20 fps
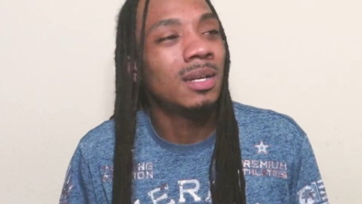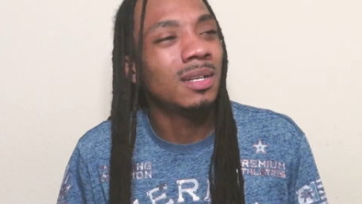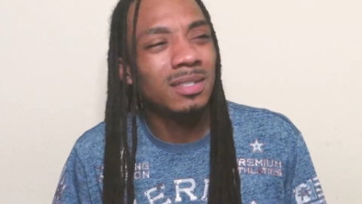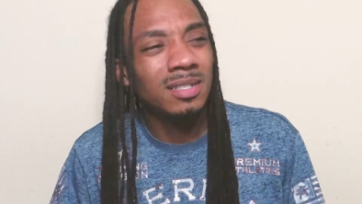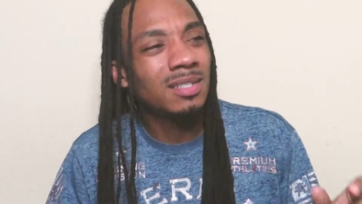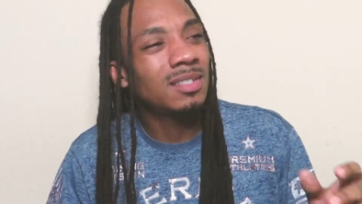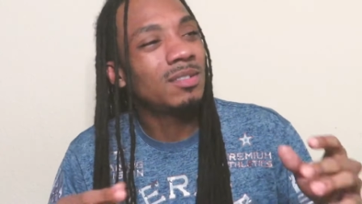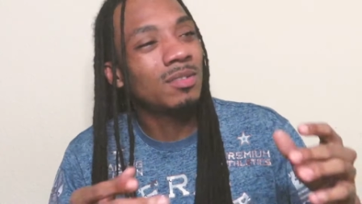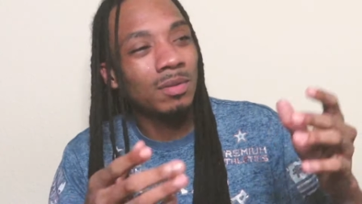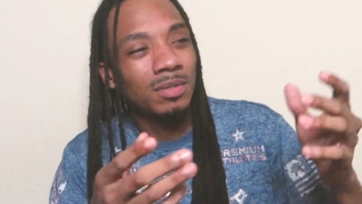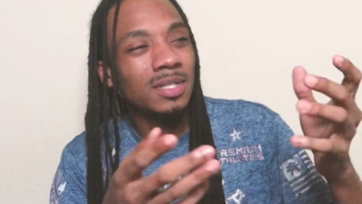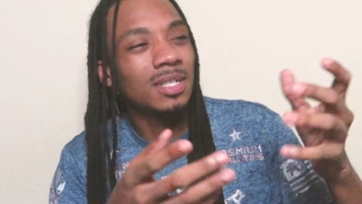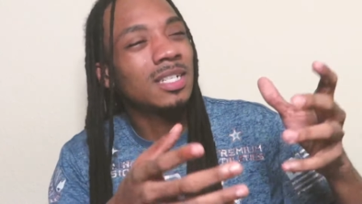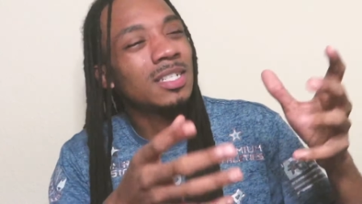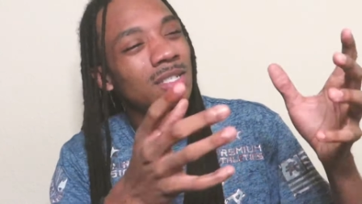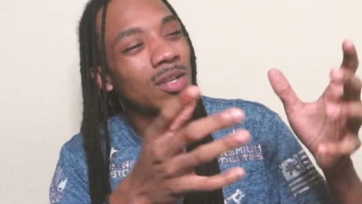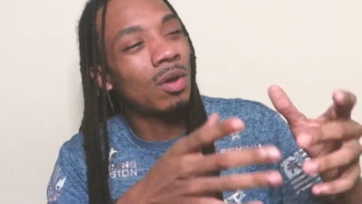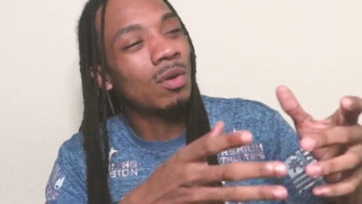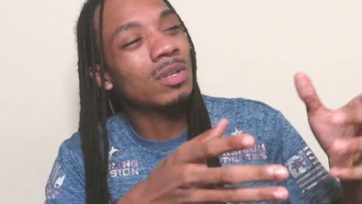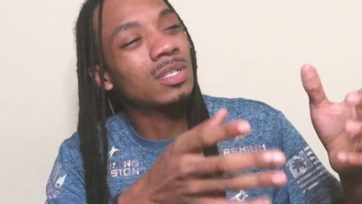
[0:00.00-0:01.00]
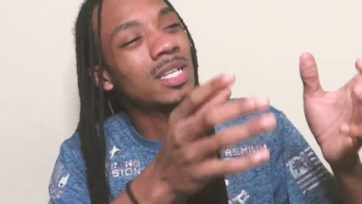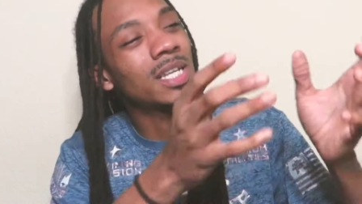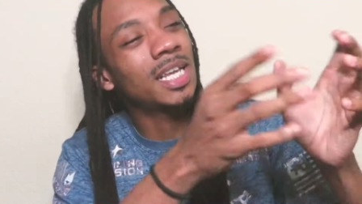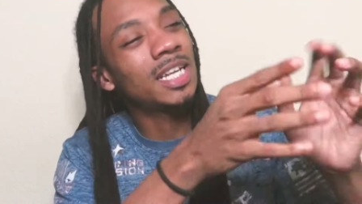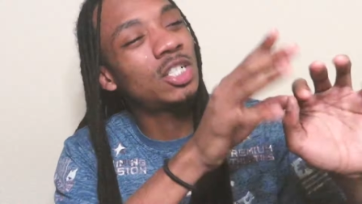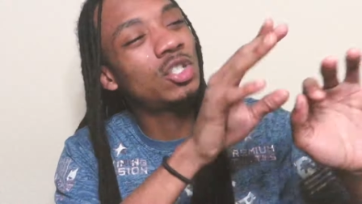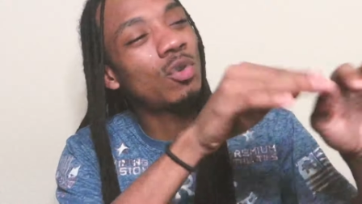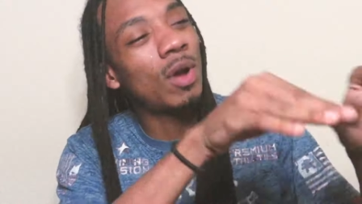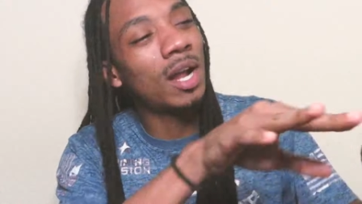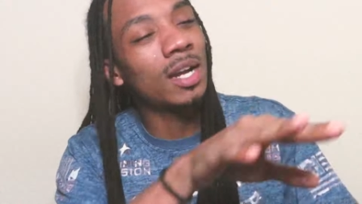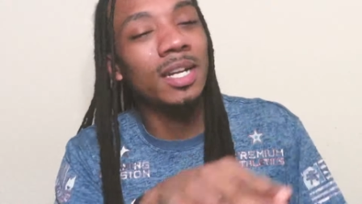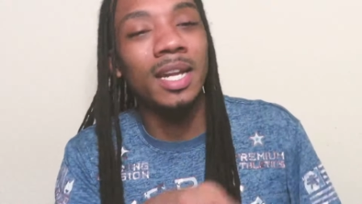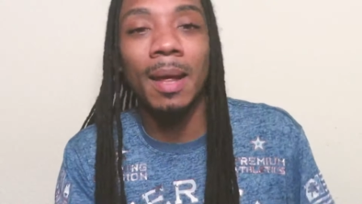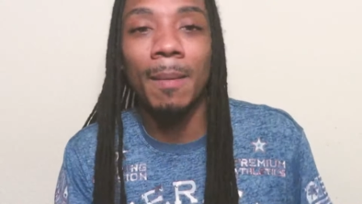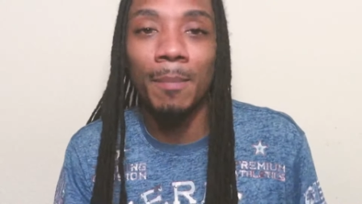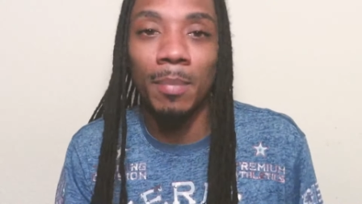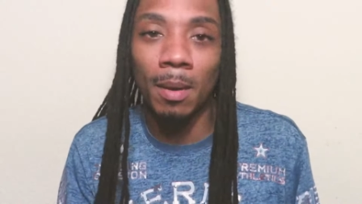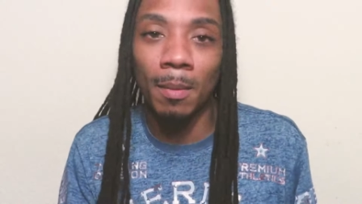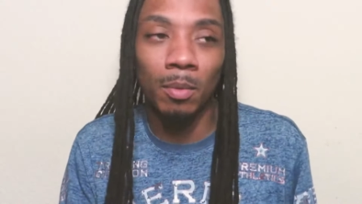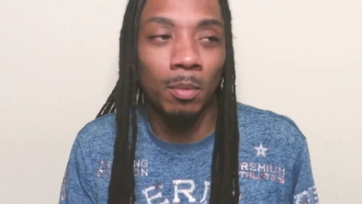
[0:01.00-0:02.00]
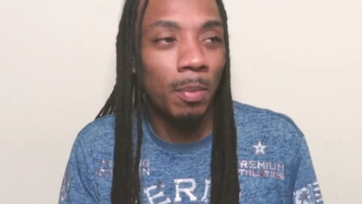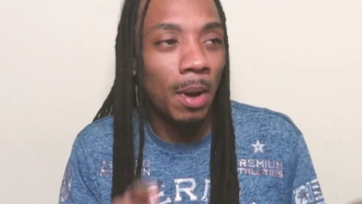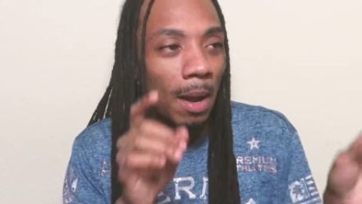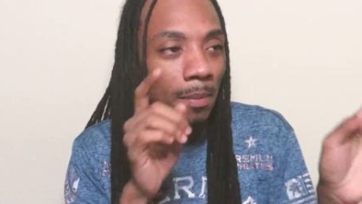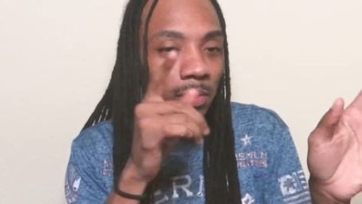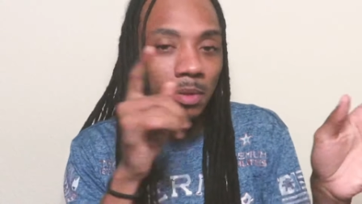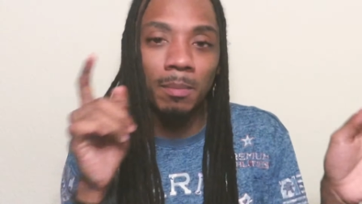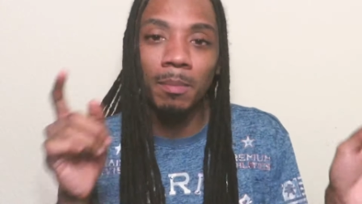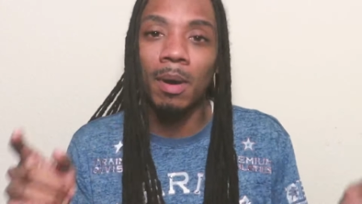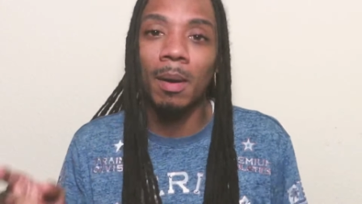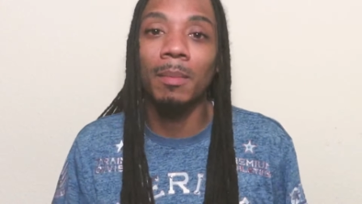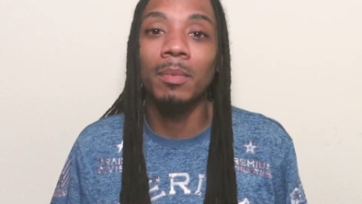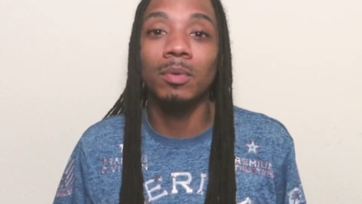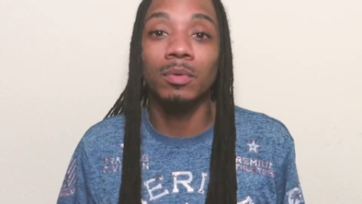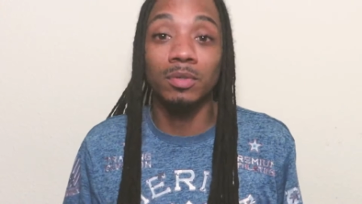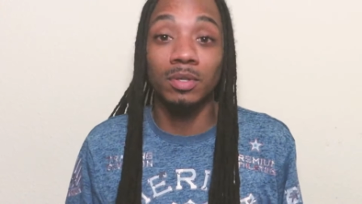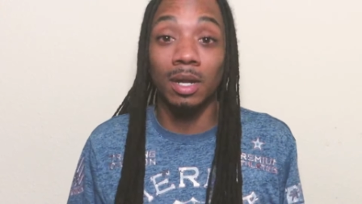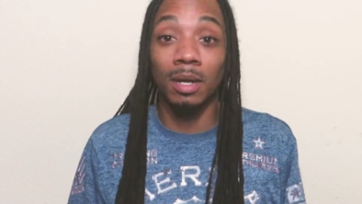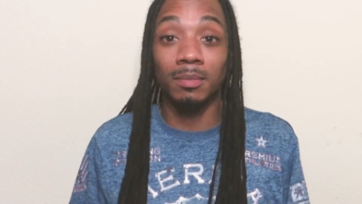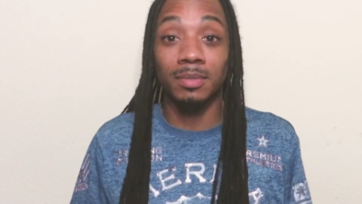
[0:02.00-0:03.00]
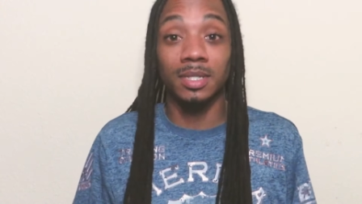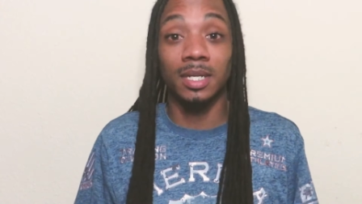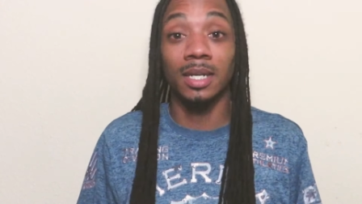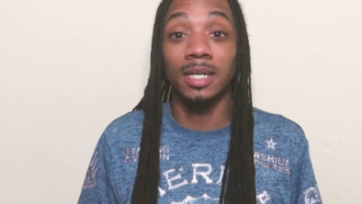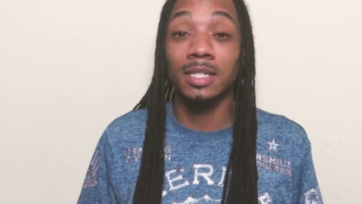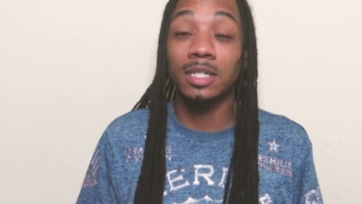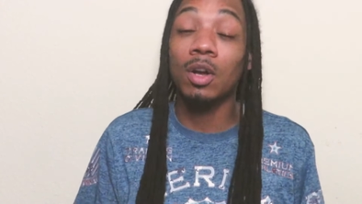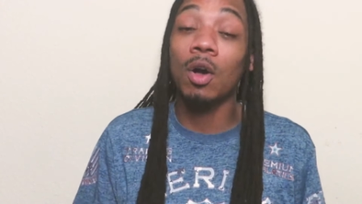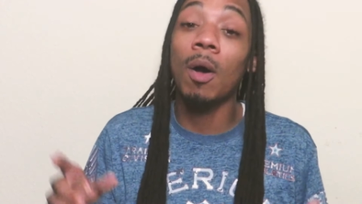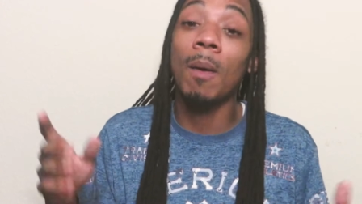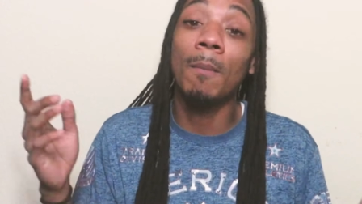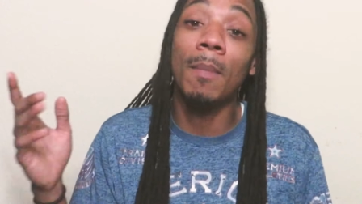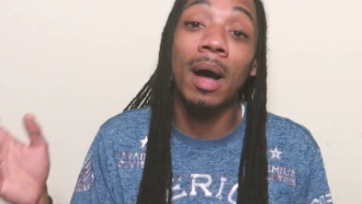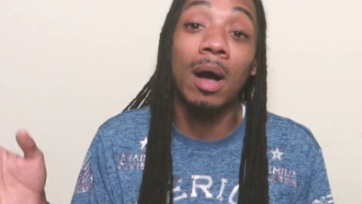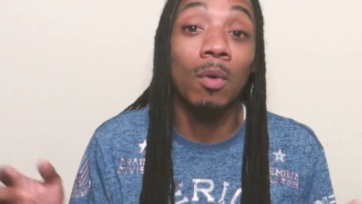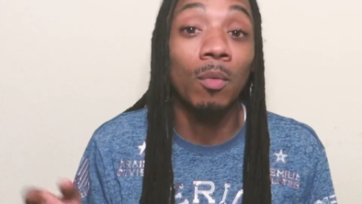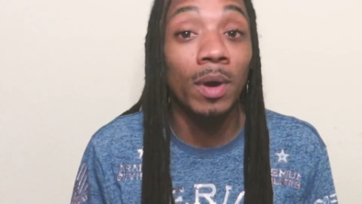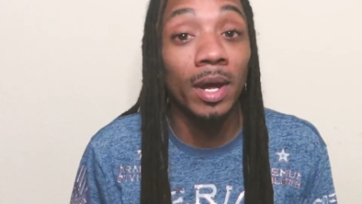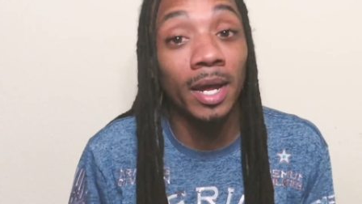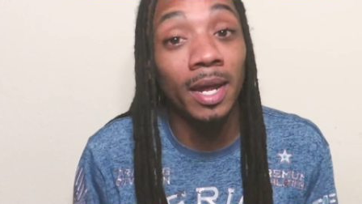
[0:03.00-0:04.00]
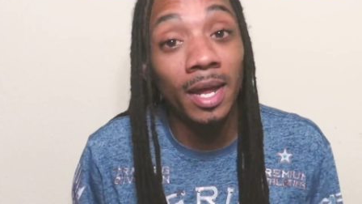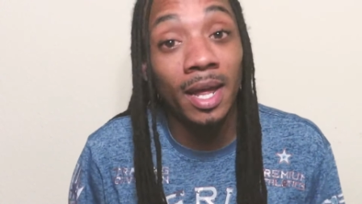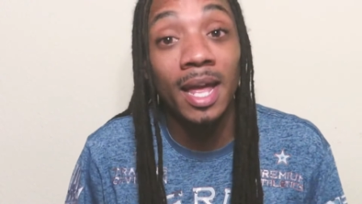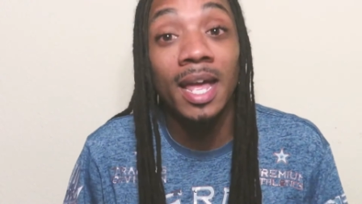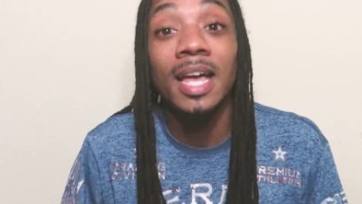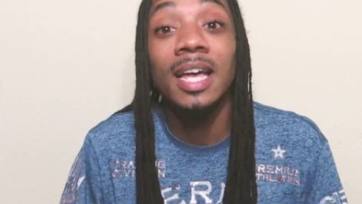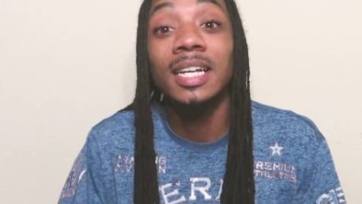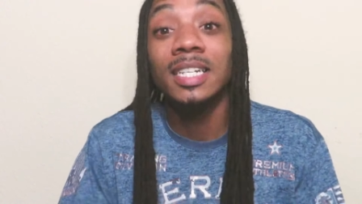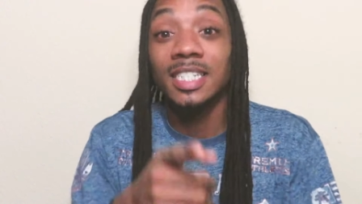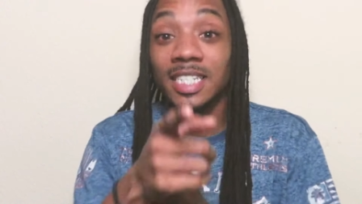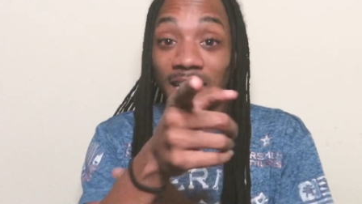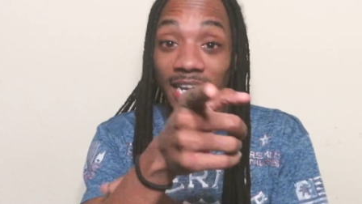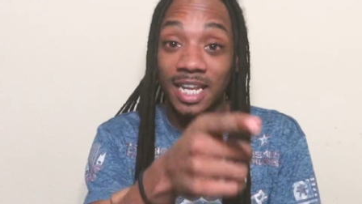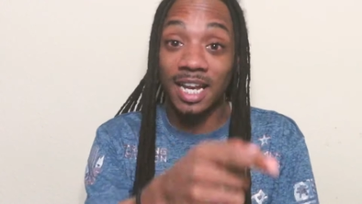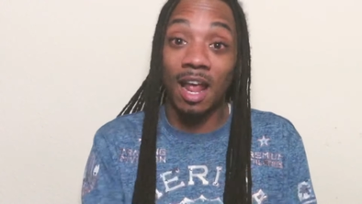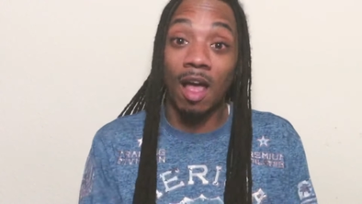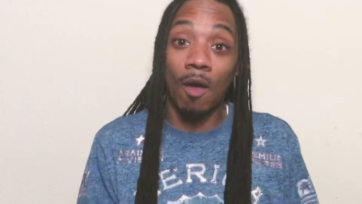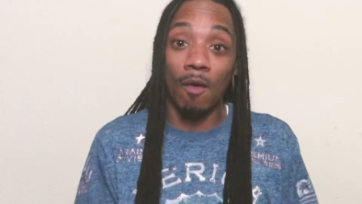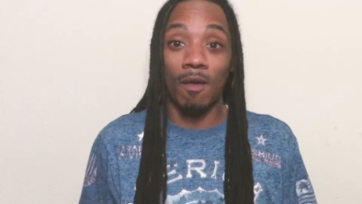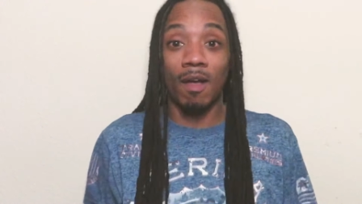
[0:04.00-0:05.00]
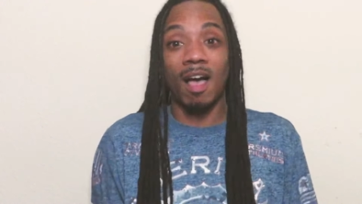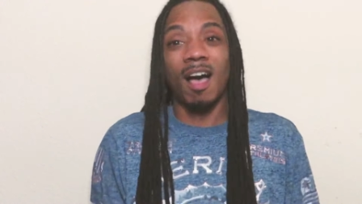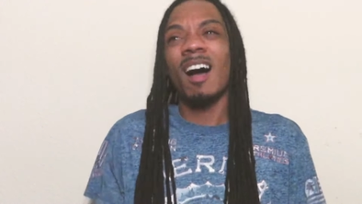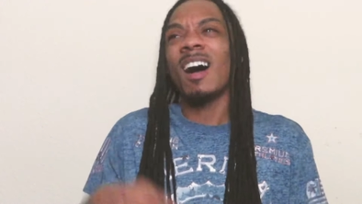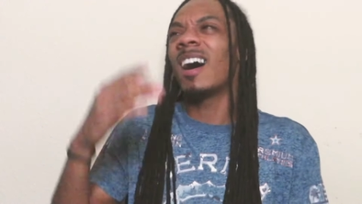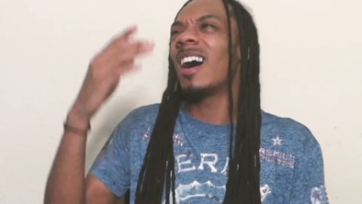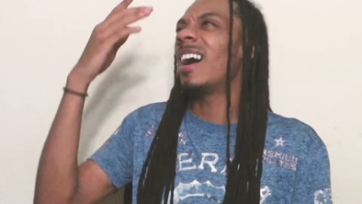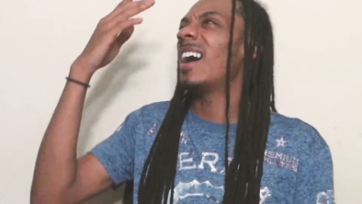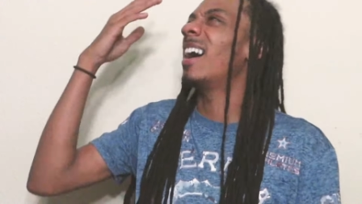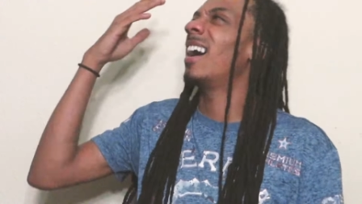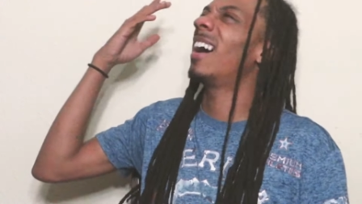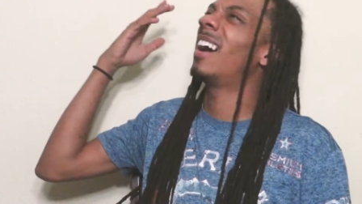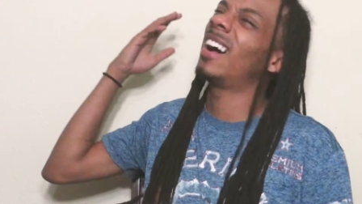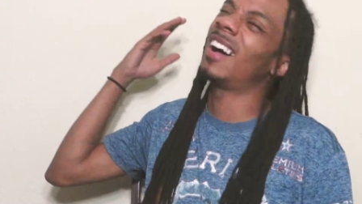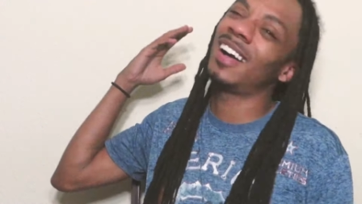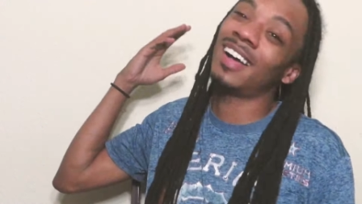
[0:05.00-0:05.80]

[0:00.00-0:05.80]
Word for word: Just, you know, so this song is to get you out of that bubble, pop the bubble, you know what I'm saying? It's called My Way. Check it out. Uh,